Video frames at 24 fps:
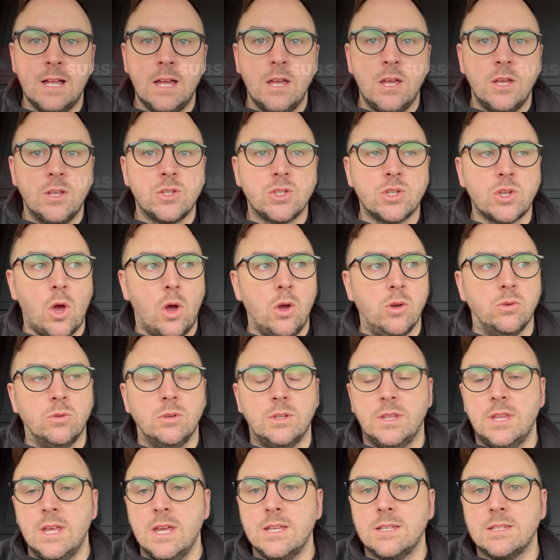So
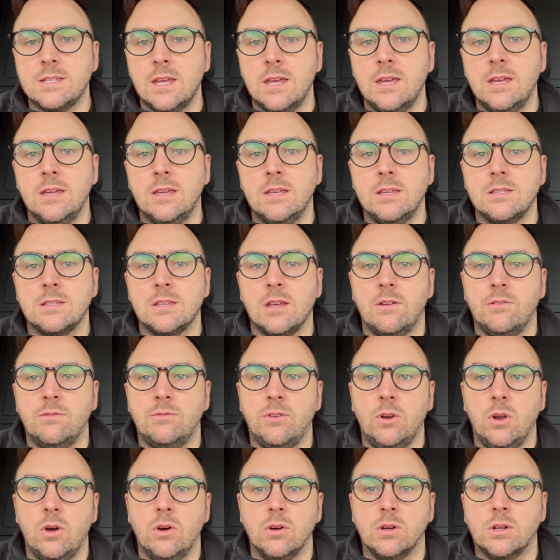this is
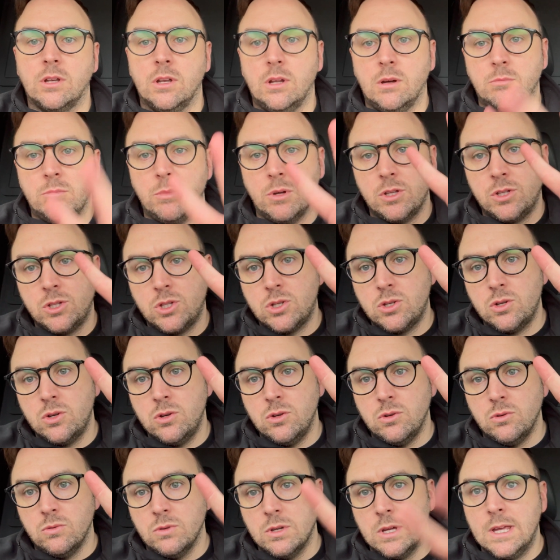vlog number 2.